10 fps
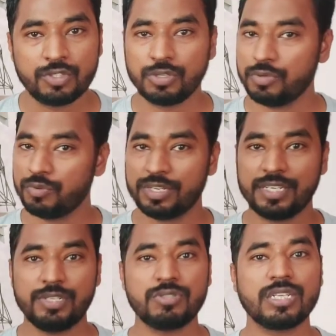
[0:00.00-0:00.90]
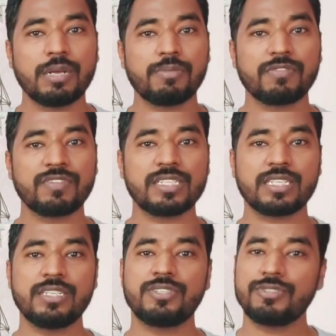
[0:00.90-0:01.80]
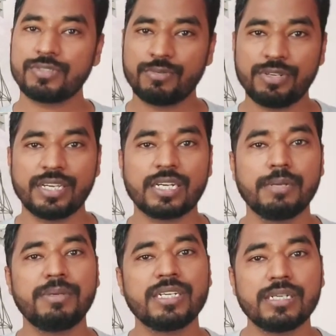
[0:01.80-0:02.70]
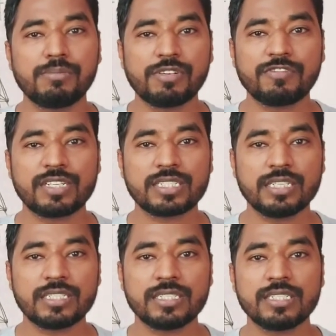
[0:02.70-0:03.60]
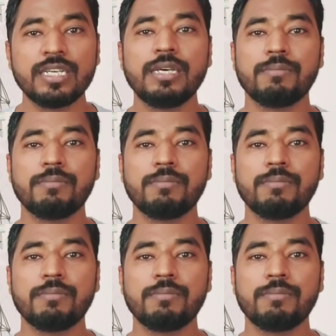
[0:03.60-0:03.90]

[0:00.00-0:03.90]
So you will reduce the number of test cases, create limited number of test cases,